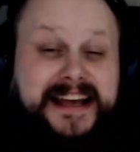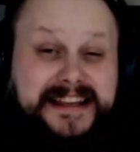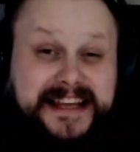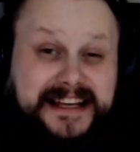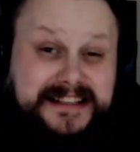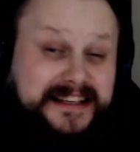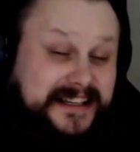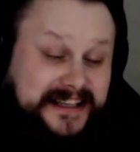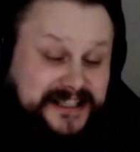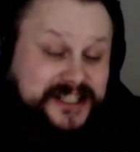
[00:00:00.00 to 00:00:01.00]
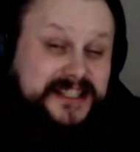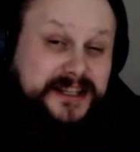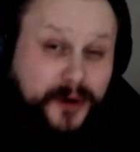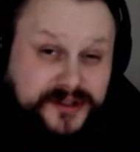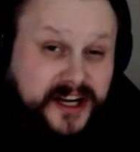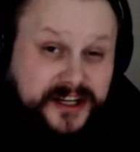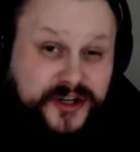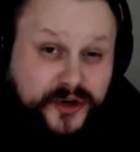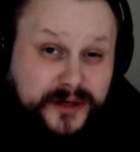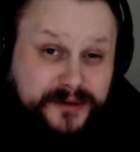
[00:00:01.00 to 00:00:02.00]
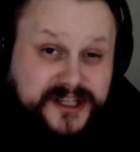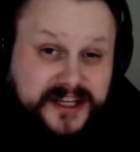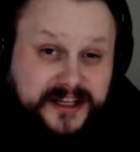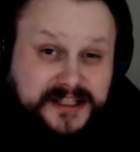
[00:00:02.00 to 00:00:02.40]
and then it's just the most unenjoyable shit.